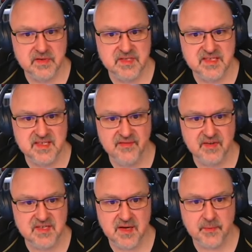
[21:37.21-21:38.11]

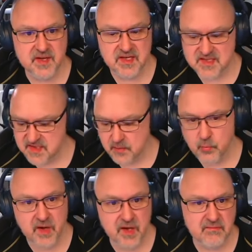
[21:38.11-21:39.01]
7 is up here
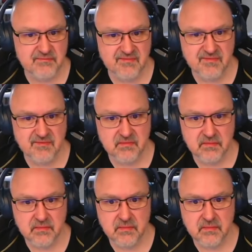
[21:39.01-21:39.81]
somewhere. Mm.